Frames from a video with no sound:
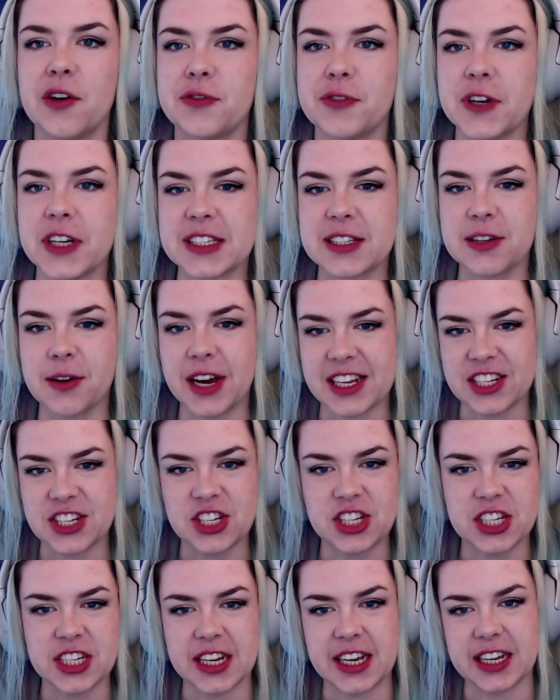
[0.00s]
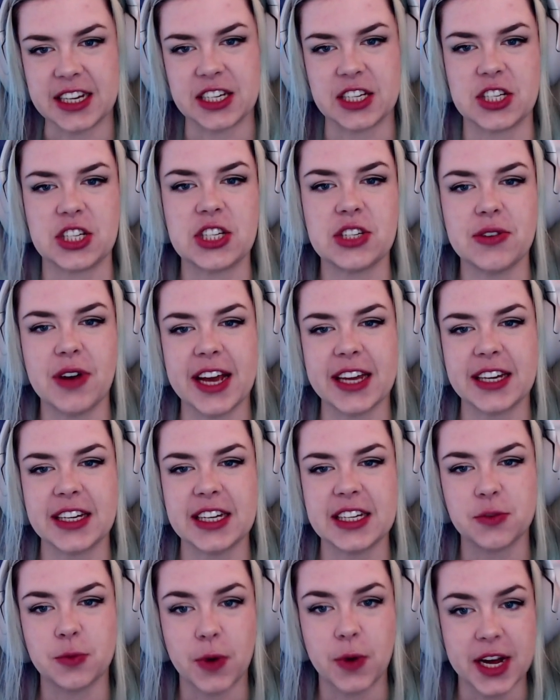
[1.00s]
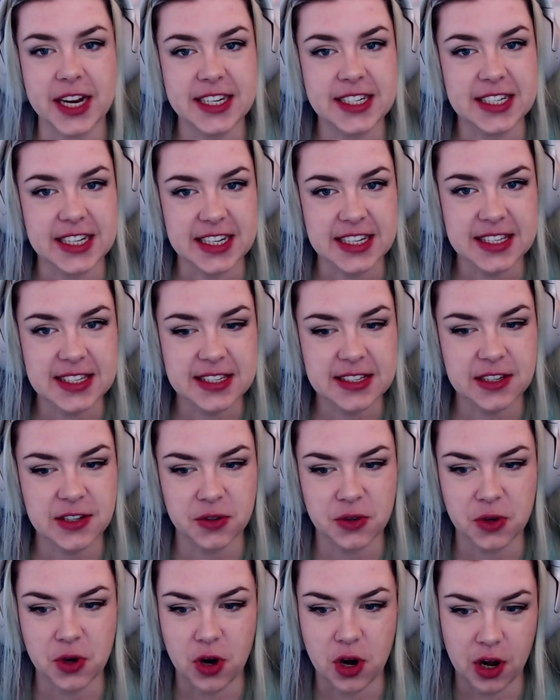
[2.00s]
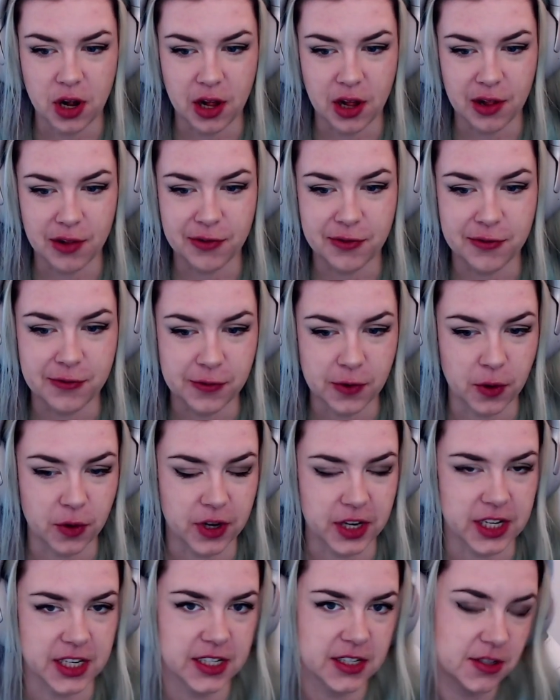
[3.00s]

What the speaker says: First question, do I need one disc or all 4?